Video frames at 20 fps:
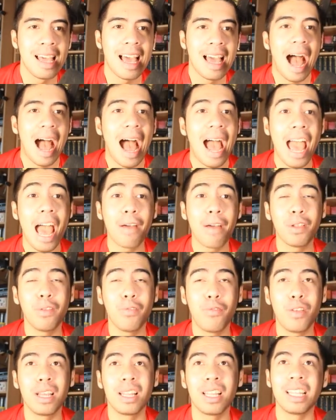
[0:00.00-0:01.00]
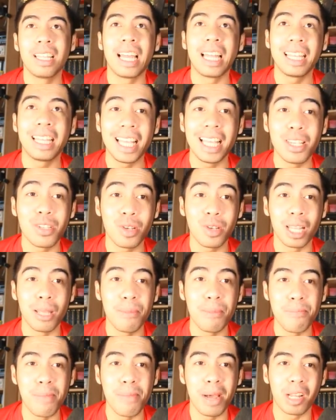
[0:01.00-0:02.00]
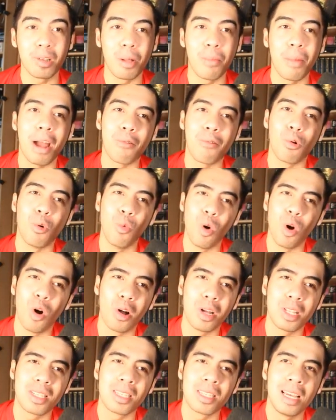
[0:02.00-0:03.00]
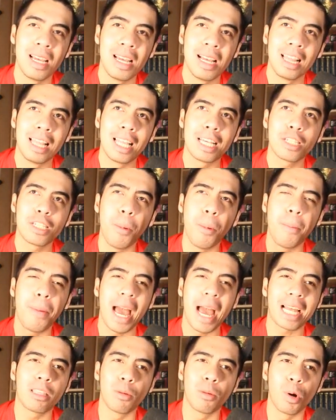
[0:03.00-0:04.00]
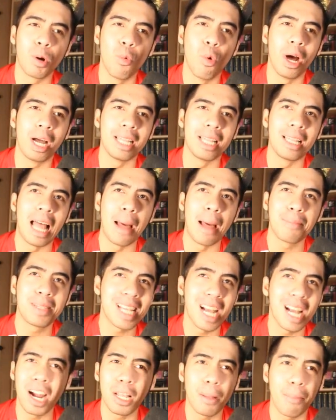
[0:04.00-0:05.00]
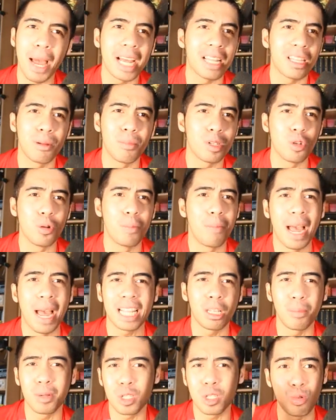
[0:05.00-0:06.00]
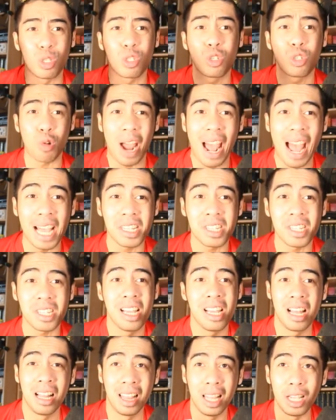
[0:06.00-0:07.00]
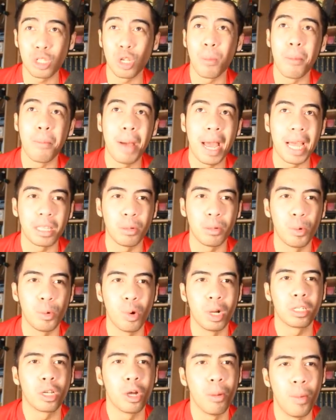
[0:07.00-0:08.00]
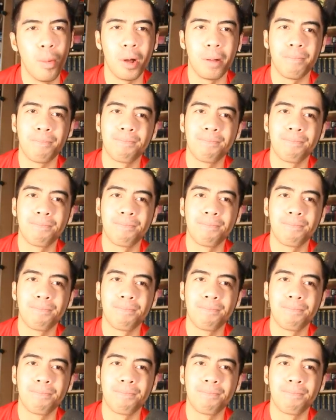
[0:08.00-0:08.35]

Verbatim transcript: I have the feeling that these are going to be better than my rewards. Let's open pack number one. I'm tired of pack number two. Pack number two is trash. Let's open pack number one. Come on.